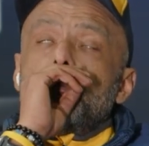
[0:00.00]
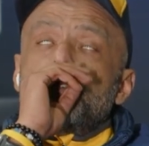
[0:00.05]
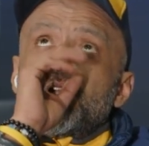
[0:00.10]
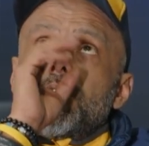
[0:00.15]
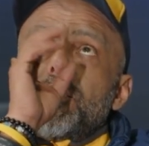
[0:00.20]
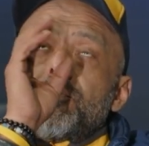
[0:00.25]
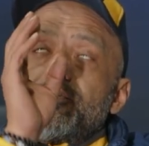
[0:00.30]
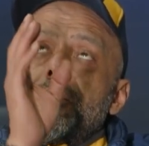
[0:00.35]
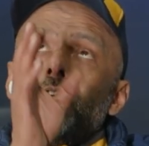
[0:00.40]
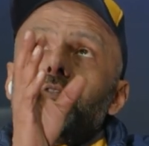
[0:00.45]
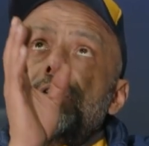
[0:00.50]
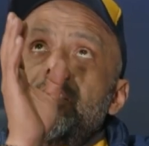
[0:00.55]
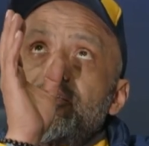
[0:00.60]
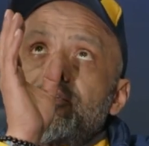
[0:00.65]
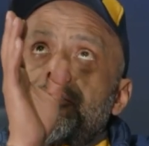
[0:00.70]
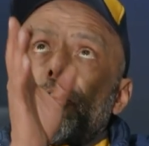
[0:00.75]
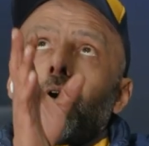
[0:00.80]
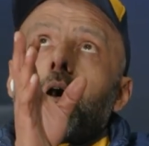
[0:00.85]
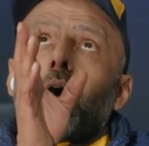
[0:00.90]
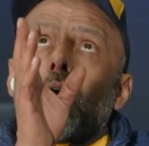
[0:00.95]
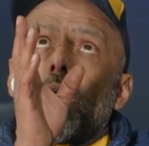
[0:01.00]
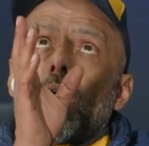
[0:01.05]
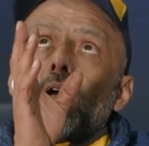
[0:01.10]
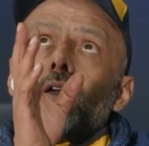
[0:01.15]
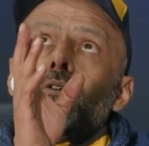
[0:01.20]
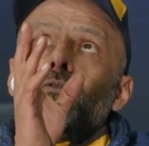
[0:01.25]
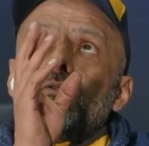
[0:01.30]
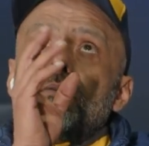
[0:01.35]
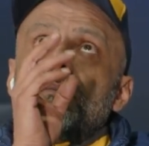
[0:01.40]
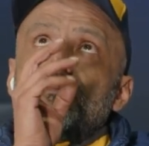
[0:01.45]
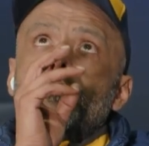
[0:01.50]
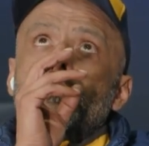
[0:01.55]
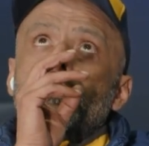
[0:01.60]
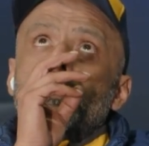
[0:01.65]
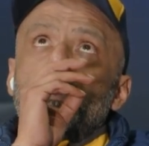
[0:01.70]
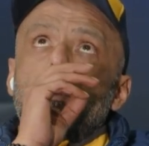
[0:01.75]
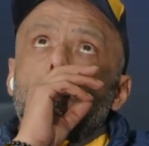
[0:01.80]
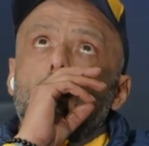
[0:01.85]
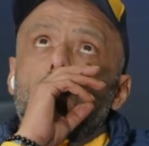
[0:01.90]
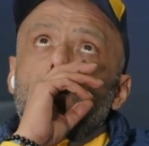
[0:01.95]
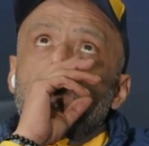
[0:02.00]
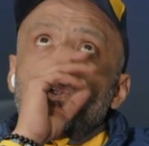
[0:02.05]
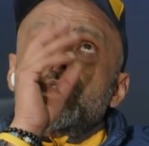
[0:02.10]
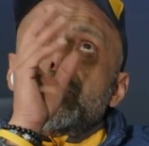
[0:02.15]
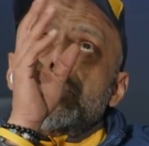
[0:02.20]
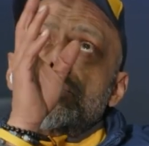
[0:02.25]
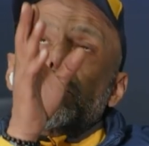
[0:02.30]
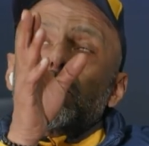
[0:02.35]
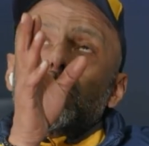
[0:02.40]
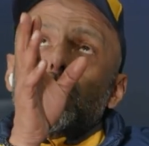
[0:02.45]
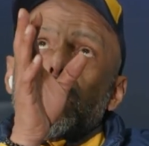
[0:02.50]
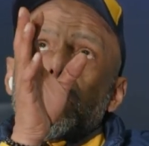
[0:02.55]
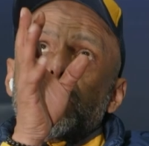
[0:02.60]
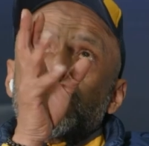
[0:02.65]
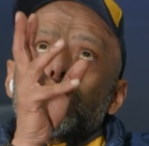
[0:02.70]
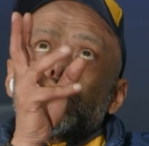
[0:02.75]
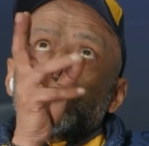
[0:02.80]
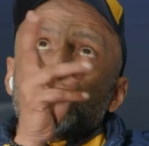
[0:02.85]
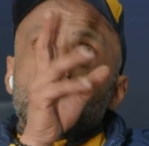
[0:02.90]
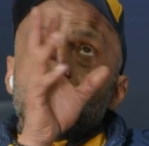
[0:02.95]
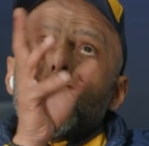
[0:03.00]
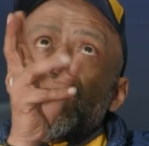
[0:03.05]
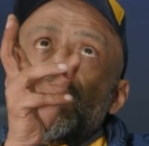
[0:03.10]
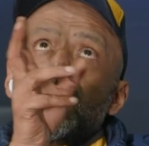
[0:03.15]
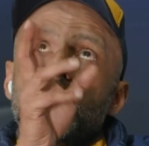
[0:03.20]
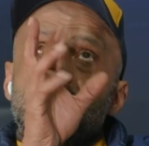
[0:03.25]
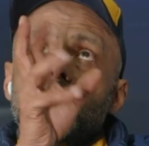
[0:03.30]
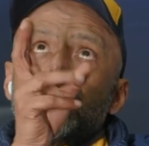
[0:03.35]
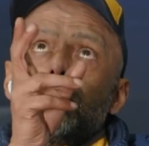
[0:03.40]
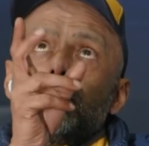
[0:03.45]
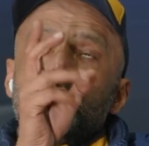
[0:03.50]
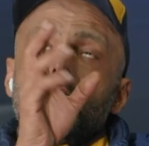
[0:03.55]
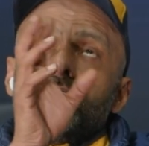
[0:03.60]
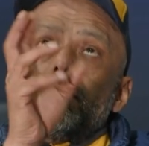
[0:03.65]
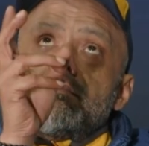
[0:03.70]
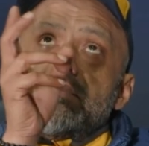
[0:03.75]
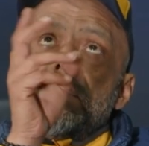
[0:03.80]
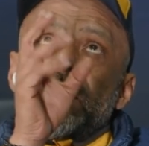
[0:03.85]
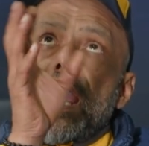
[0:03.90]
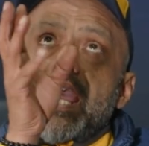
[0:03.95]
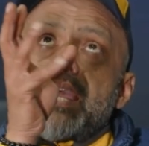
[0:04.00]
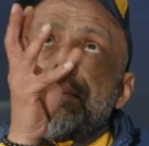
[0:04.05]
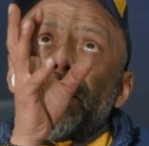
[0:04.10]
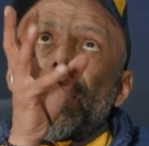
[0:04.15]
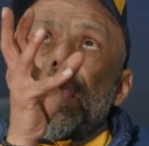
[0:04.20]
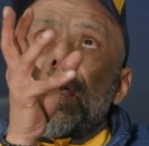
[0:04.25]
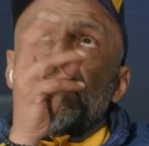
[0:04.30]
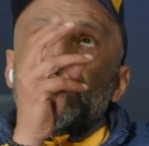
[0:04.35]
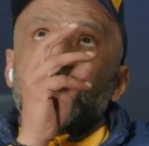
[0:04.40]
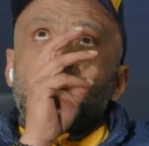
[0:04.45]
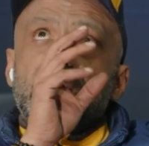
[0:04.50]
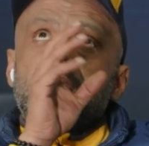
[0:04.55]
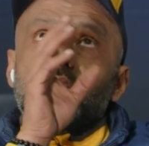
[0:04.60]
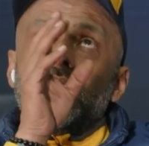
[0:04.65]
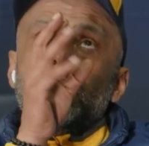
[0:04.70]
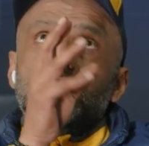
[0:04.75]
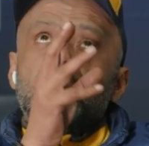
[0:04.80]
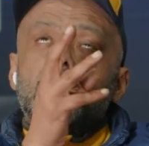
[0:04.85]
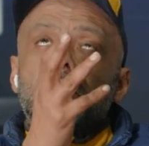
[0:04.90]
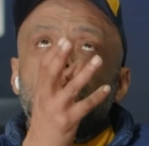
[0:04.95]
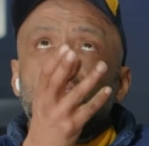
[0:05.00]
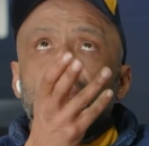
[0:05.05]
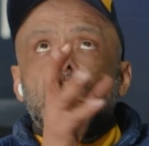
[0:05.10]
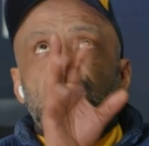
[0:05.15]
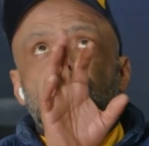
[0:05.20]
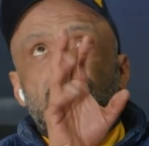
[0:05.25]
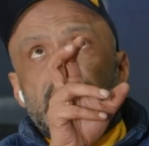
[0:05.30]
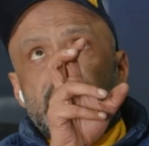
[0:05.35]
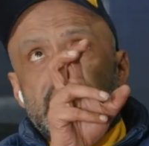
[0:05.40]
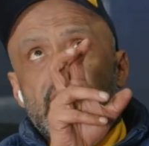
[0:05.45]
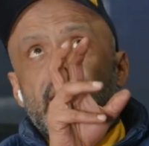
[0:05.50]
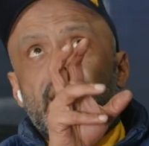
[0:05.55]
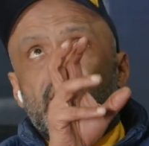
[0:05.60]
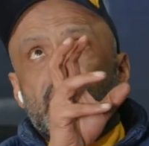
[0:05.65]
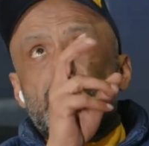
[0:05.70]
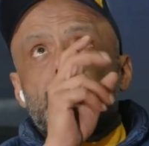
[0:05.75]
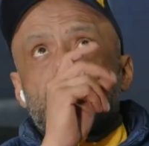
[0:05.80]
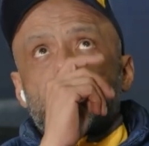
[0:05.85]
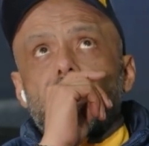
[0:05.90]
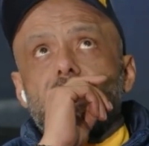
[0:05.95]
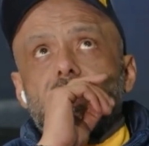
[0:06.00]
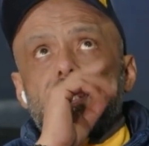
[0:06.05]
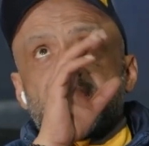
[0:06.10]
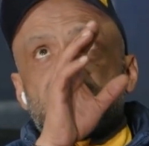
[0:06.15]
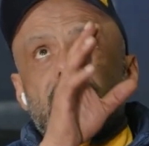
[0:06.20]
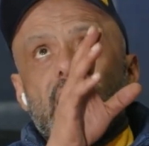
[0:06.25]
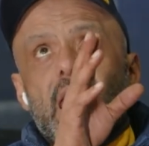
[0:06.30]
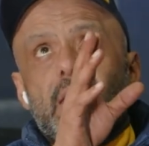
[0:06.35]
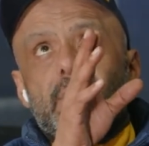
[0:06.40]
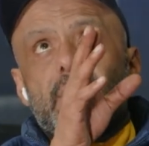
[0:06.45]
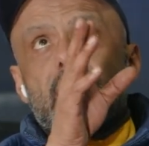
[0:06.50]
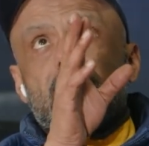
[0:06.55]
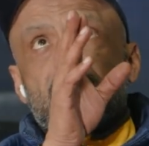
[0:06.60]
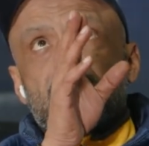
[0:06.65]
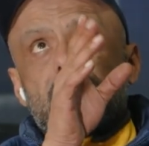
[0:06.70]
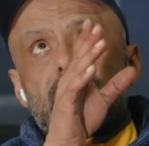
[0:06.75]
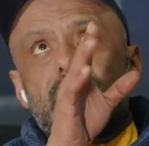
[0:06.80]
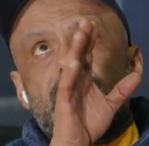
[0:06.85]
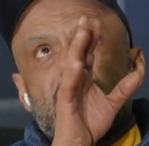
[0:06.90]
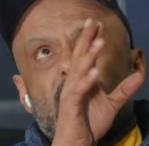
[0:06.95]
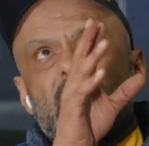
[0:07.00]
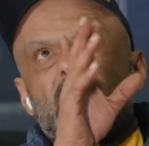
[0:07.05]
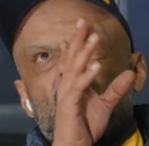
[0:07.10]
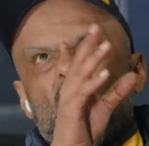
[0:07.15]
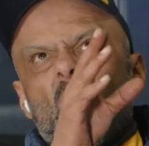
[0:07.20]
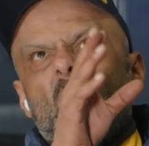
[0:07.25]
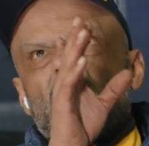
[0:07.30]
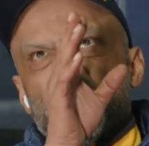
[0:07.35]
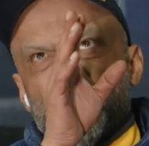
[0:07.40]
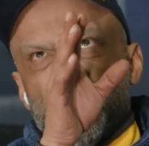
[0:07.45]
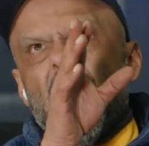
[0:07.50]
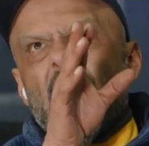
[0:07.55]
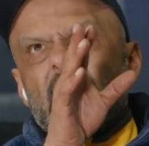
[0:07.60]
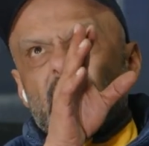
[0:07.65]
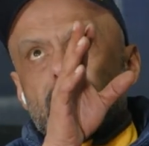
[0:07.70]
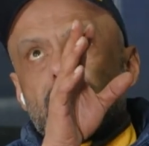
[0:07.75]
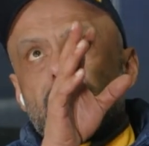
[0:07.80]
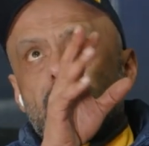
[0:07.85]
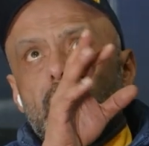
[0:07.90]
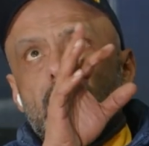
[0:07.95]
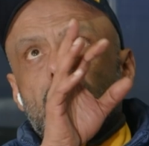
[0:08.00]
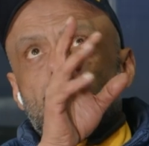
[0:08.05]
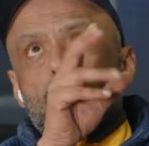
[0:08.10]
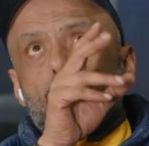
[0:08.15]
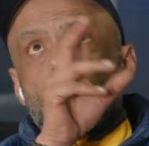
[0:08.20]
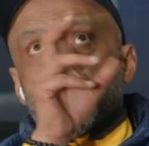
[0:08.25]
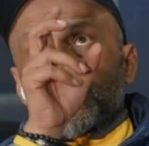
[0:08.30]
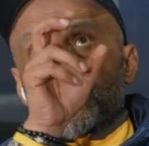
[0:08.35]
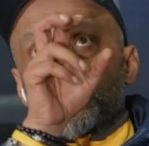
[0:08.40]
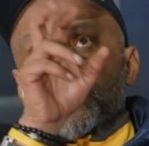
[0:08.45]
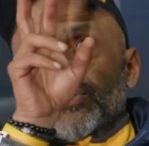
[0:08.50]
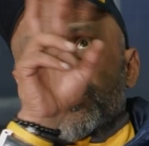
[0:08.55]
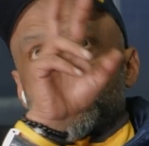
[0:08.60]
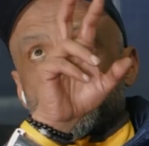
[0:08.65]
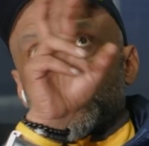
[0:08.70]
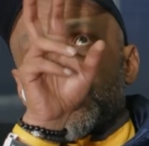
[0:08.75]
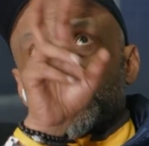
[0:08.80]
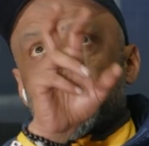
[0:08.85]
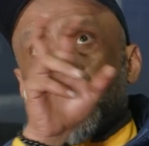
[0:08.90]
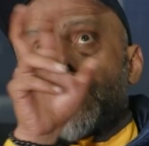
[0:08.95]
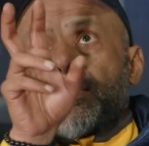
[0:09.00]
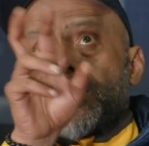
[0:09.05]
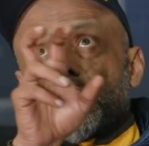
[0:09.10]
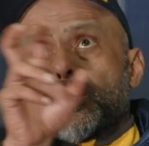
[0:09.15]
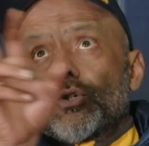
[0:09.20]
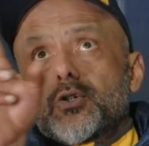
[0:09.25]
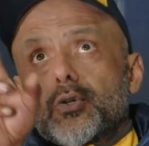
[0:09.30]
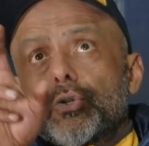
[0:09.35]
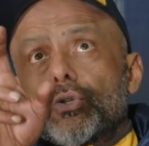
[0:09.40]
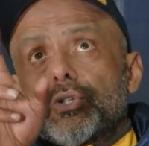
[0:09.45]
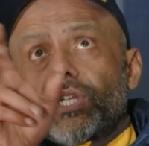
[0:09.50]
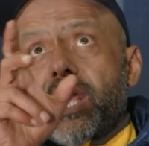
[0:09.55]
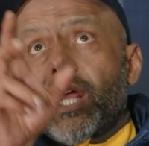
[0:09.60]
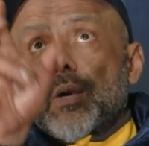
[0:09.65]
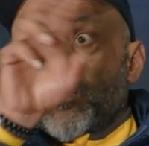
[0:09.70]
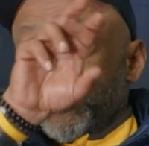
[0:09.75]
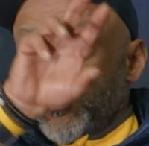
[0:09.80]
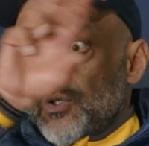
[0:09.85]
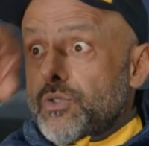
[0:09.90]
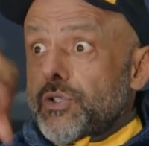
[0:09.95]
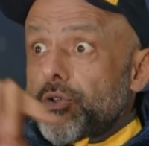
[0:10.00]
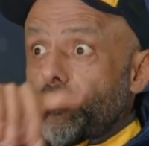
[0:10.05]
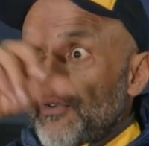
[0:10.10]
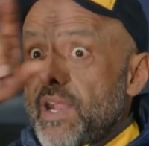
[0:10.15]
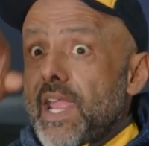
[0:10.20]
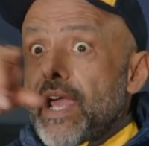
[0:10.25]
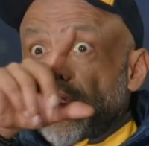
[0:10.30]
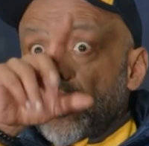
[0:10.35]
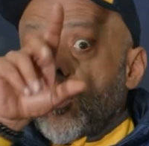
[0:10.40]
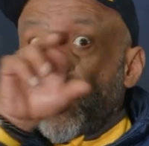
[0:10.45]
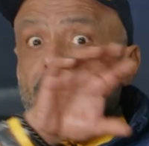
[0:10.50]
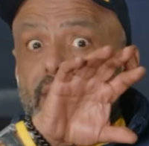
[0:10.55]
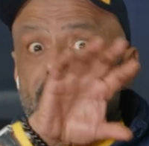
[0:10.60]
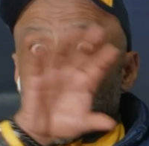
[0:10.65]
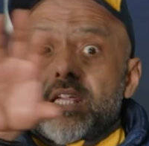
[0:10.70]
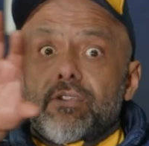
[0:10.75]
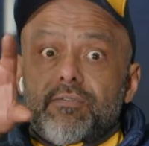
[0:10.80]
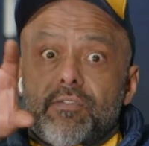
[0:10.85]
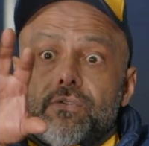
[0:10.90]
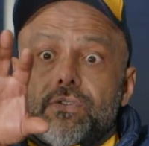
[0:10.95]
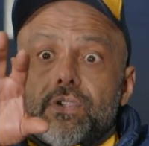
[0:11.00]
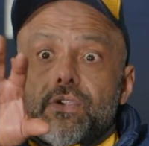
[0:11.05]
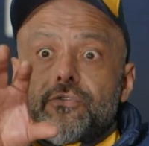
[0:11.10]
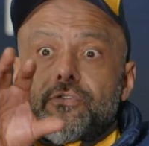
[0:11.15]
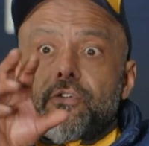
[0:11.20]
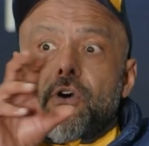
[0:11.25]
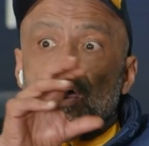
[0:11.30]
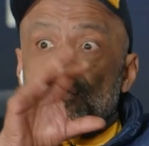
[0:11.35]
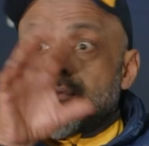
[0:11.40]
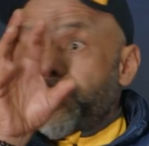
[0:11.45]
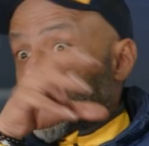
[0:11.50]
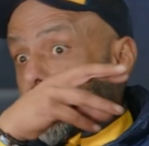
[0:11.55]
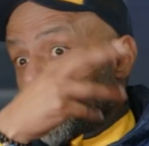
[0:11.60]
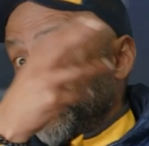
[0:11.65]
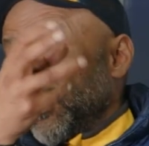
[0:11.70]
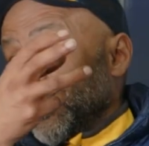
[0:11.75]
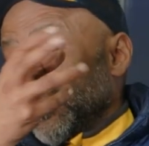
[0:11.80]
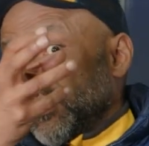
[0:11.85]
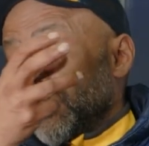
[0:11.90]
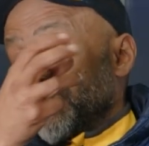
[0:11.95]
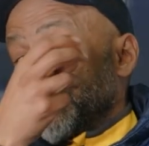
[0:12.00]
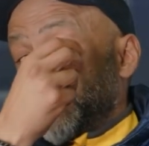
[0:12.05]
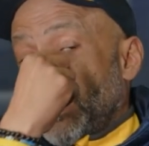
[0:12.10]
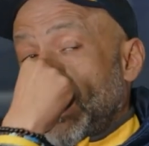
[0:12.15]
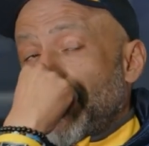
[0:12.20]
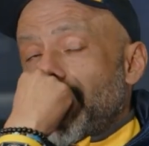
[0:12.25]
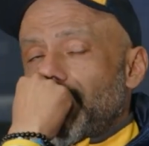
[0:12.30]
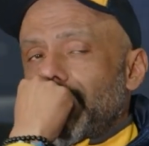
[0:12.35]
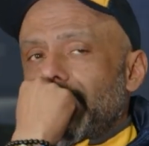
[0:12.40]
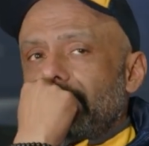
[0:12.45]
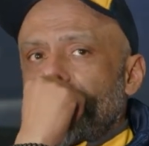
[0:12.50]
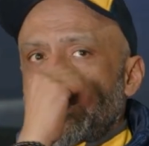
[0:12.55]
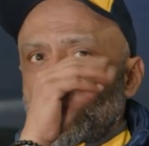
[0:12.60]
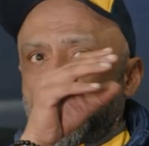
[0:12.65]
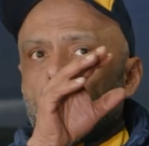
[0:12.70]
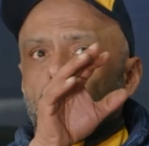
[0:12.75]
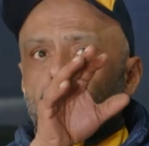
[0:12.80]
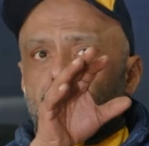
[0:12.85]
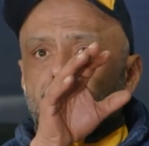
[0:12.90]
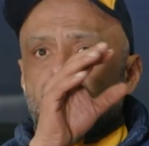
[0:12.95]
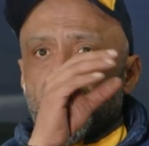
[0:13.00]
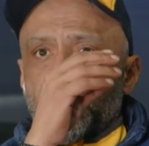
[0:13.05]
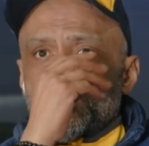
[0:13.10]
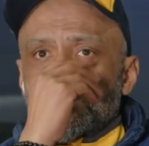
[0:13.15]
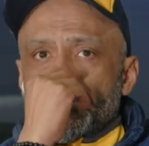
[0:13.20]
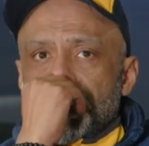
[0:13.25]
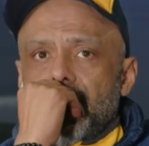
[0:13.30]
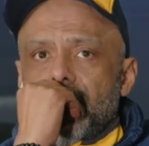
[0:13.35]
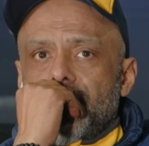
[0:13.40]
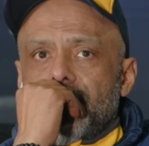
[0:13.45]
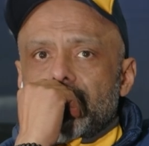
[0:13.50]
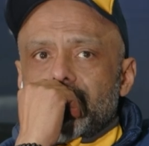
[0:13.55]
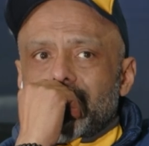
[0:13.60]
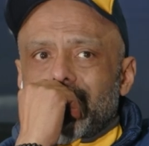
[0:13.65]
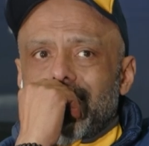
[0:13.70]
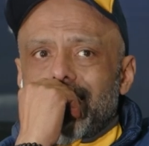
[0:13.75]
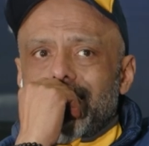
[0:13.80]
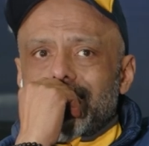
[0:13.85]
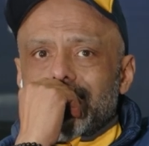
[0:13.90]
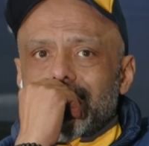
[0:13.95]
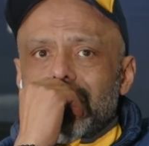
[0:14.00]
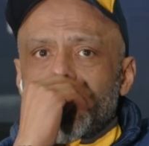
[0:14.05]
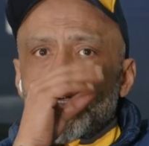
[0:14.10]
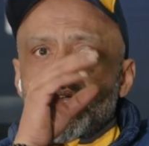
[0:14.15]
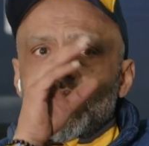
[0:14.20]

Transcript: So the 55, which really came out in, technically speaking, say 98. Which was the W210, which was the round light E55, which have really become a bit of a cult status now, those cars.